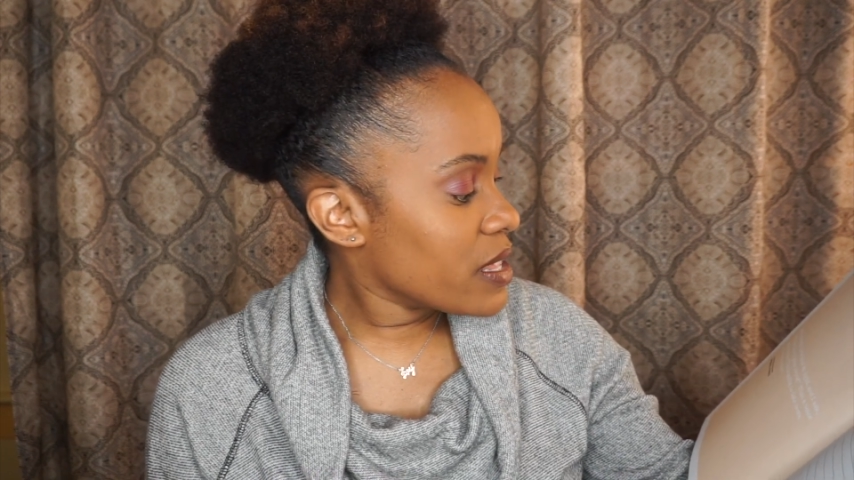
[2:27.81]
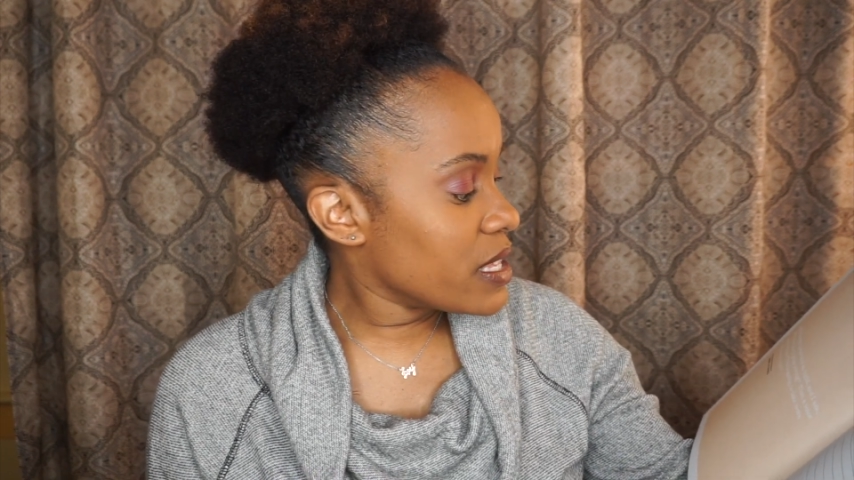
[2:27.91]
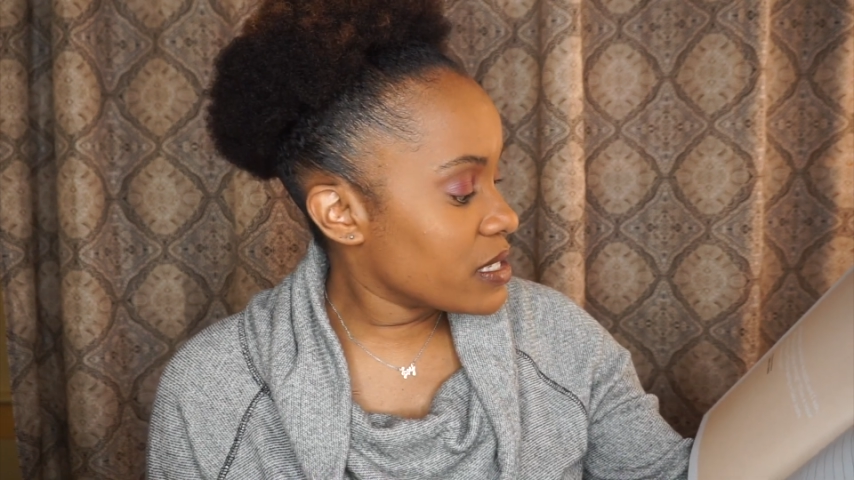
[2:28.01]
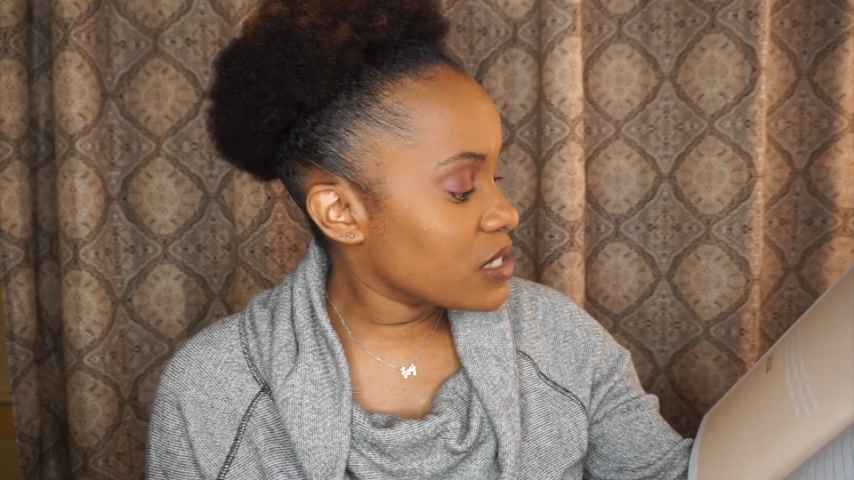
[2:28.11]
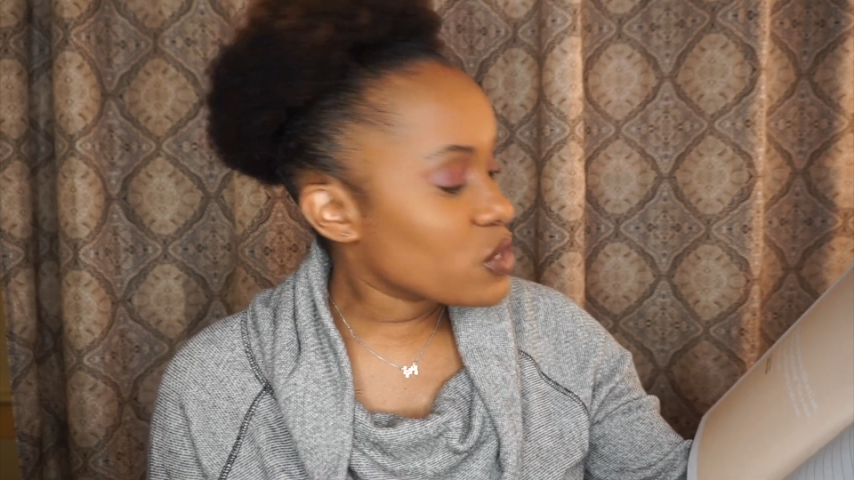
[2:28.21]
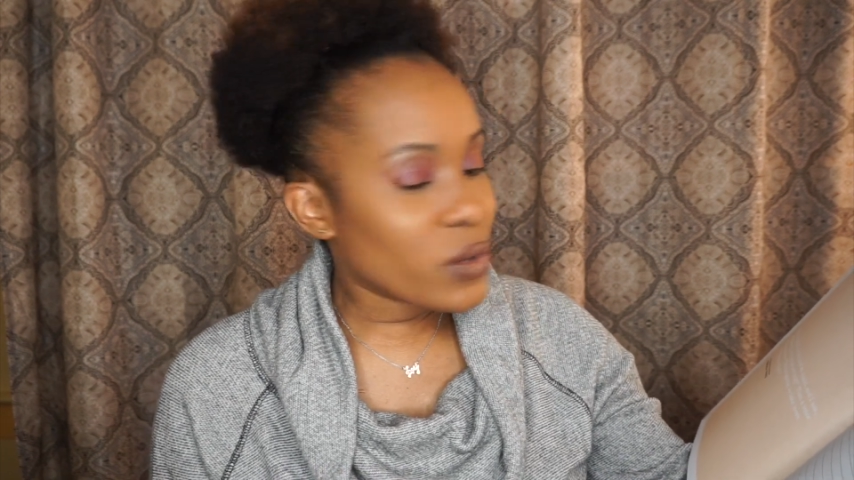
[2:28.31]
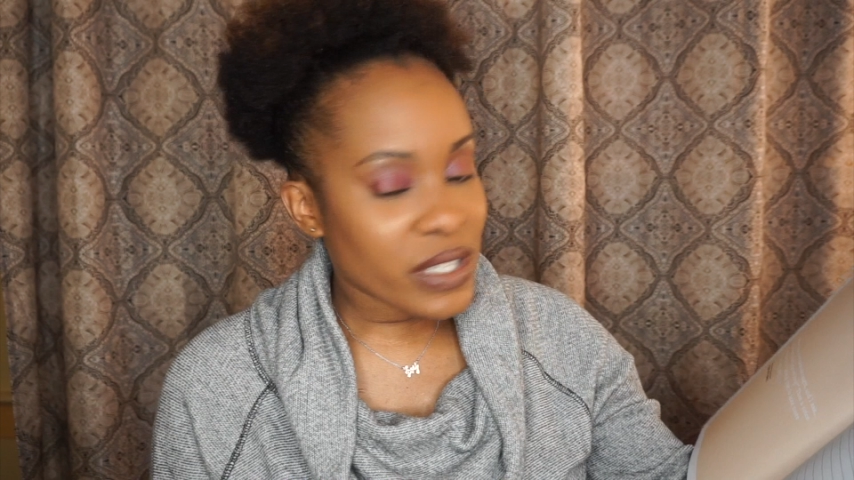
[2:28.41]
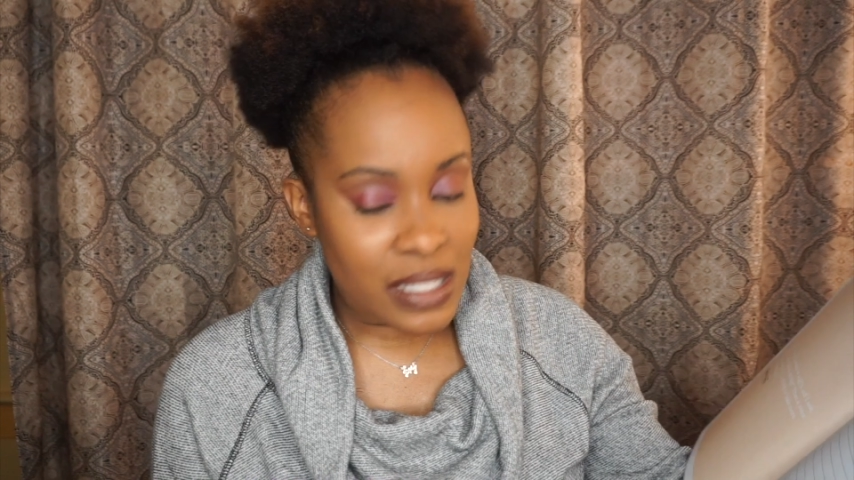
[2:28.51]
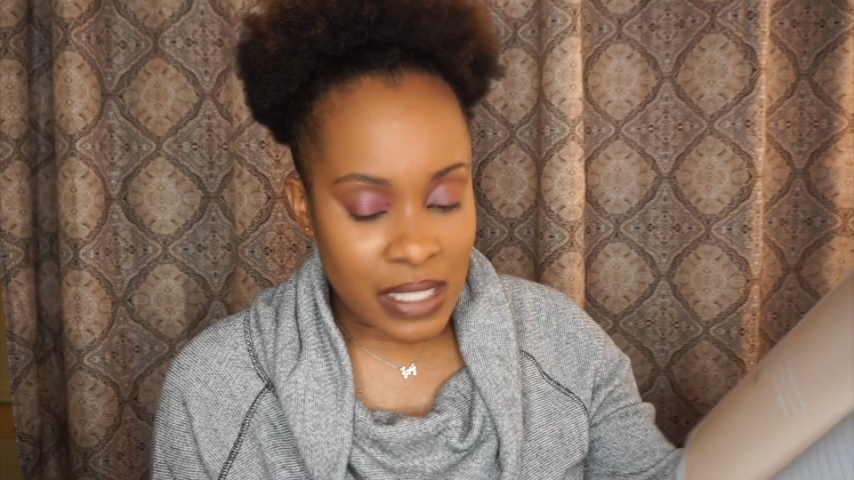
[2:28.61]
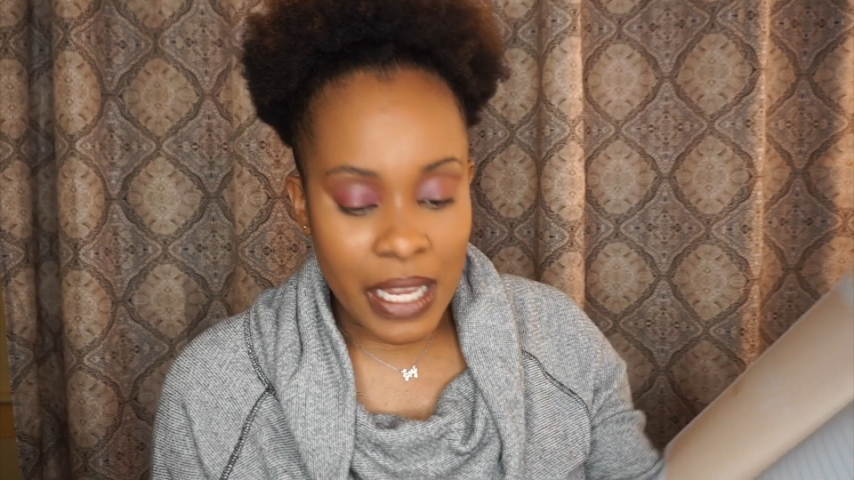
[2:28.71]
This is going
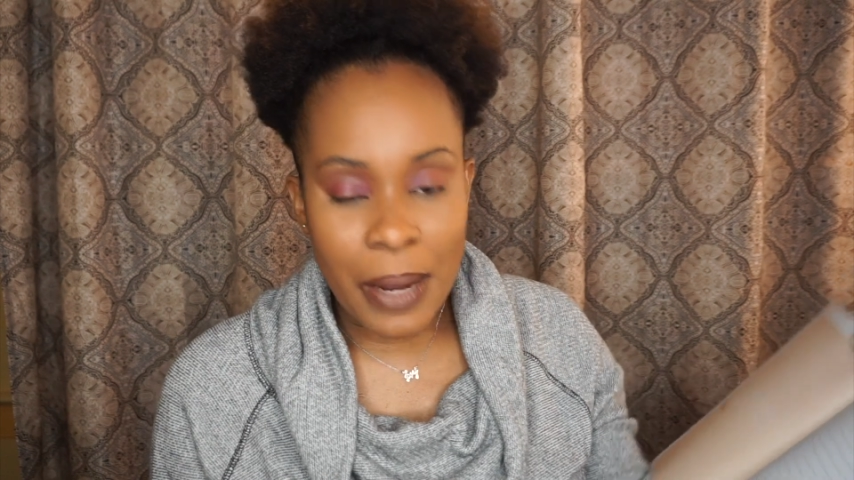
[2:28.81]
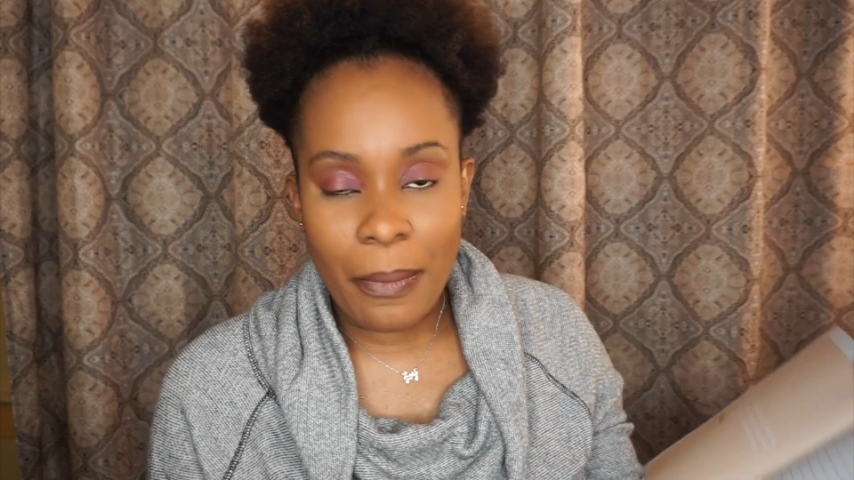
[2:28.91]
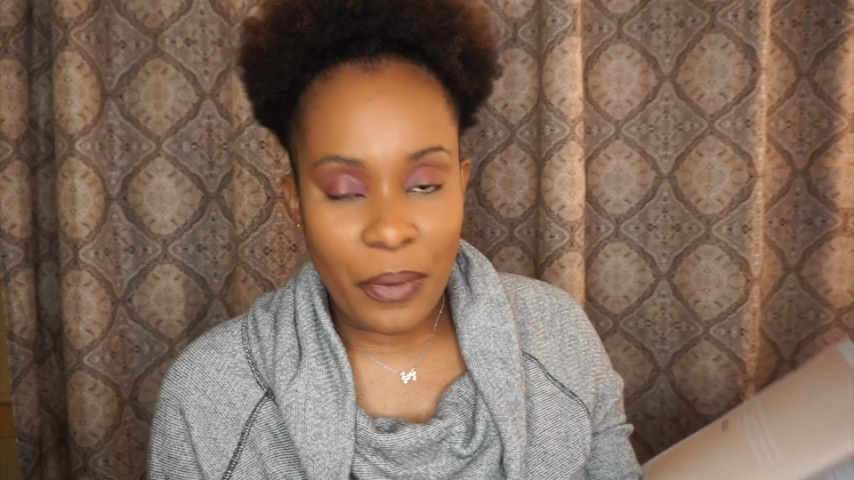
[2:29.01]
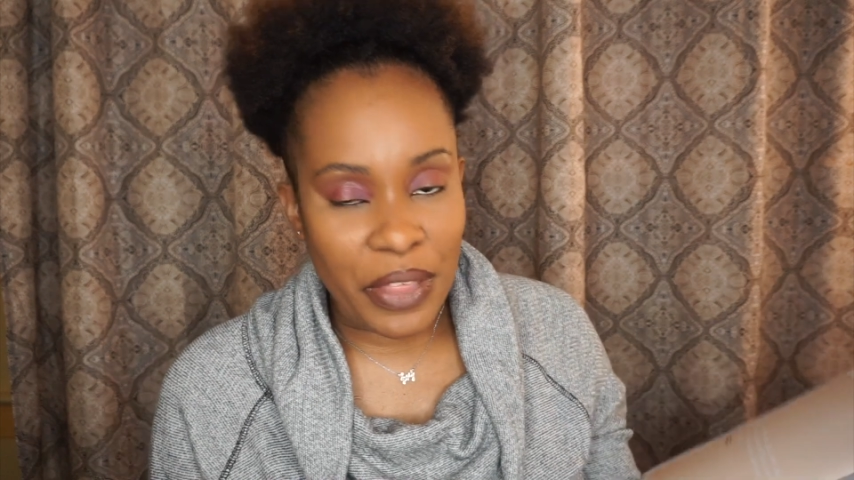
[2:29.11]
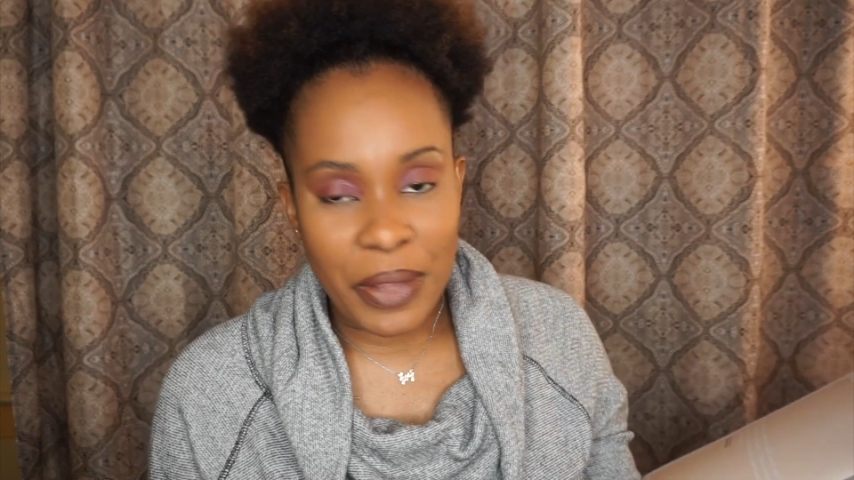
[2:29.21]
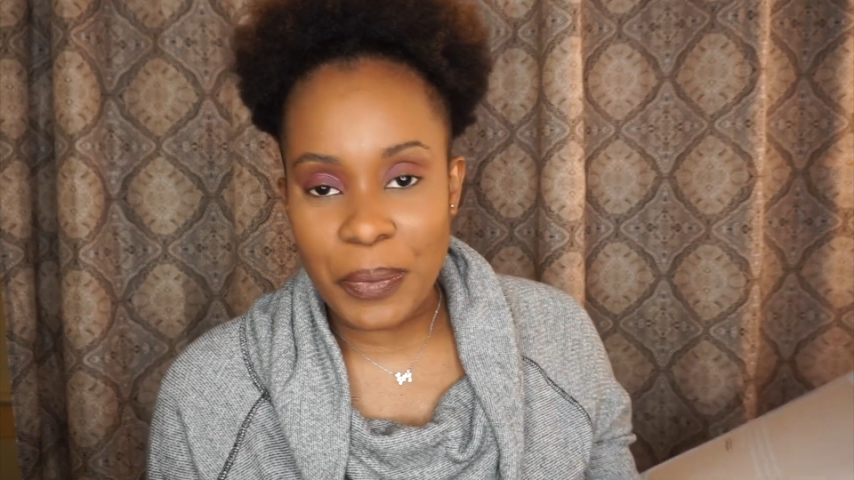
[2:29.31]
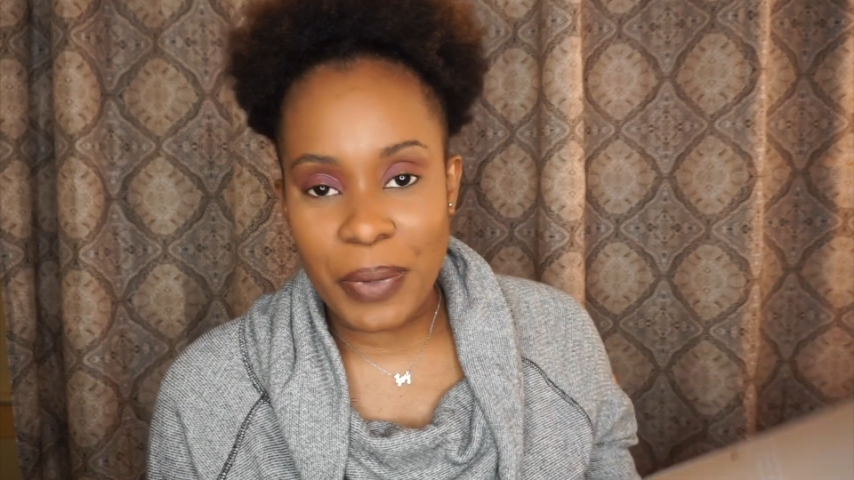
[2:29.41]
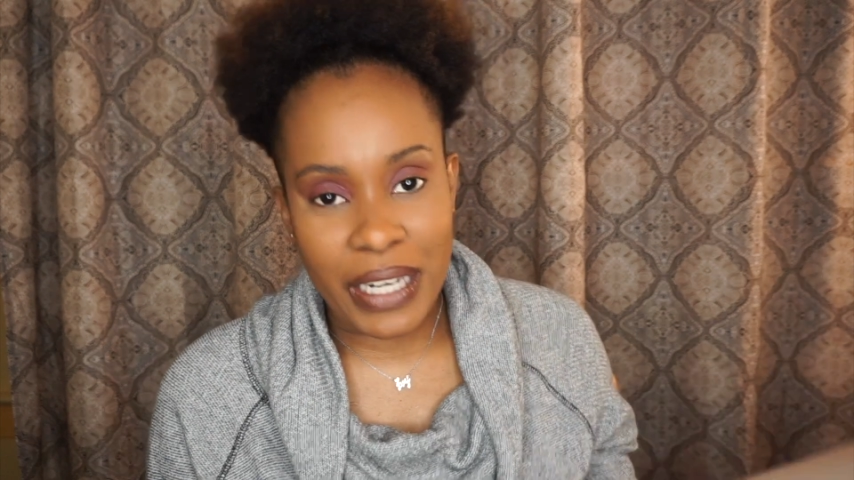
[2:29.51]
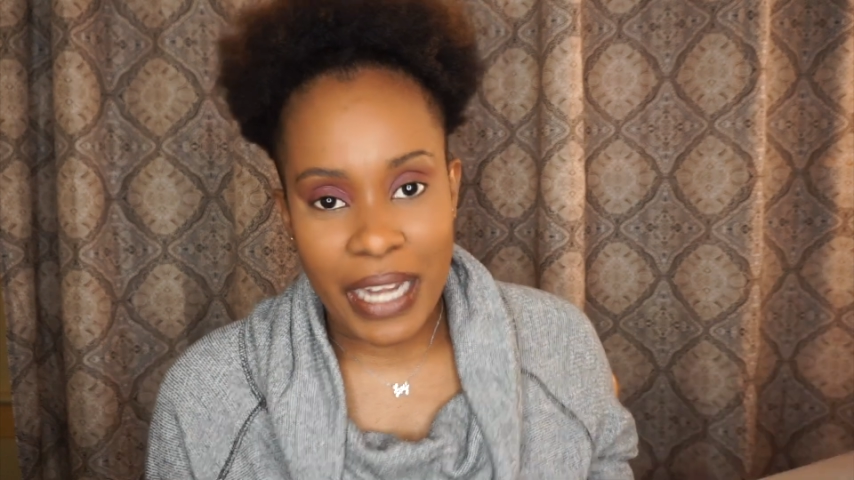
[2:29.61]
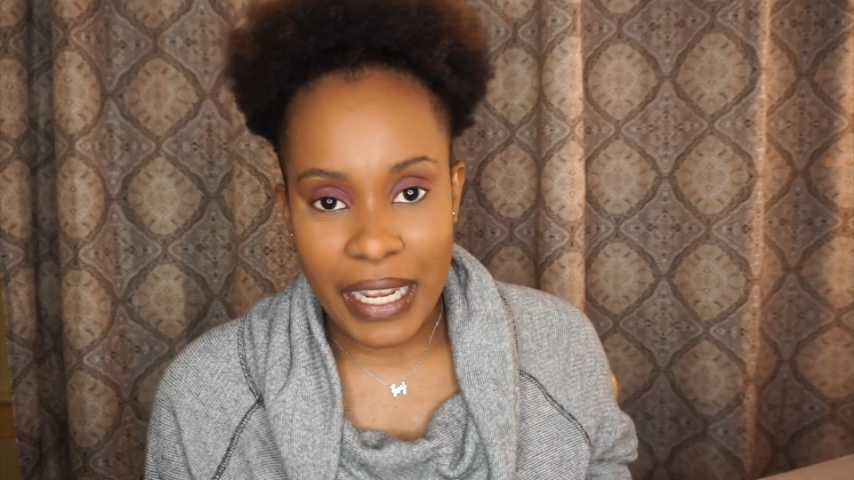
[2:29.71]
to take more than
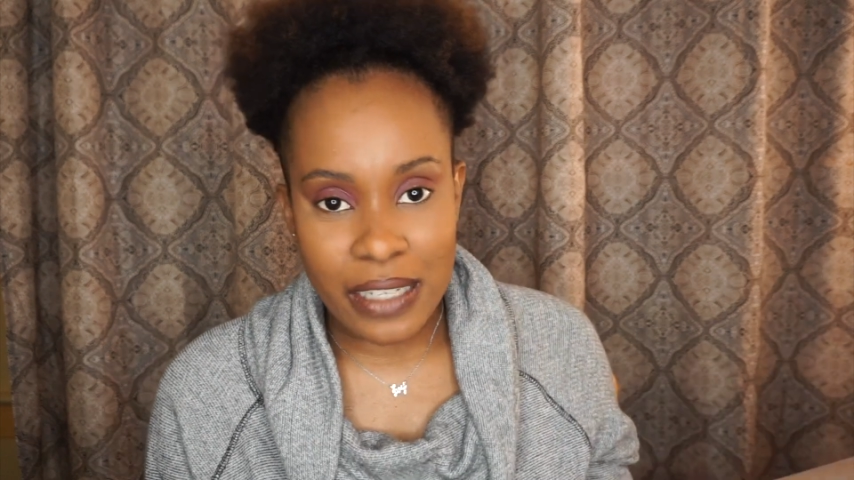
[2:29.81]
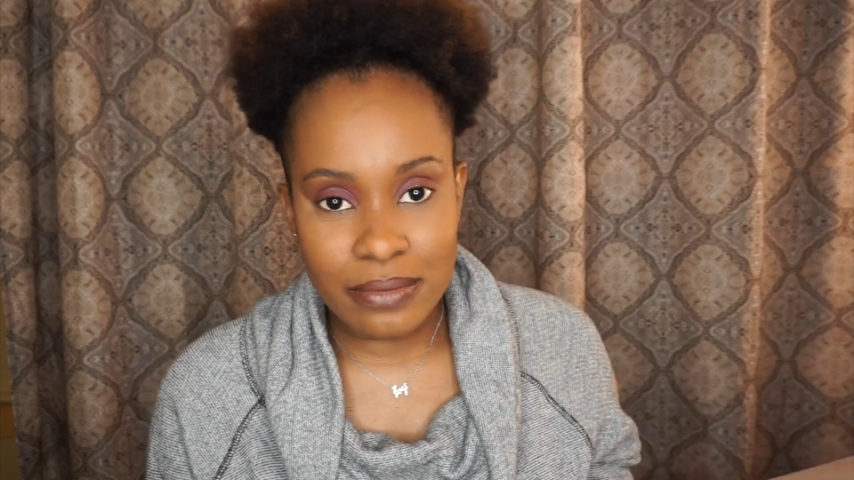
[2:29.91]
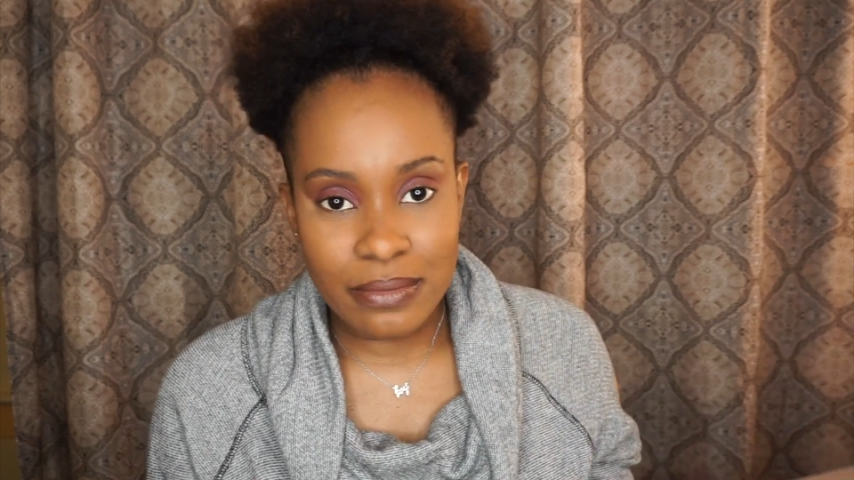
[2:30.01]
one night.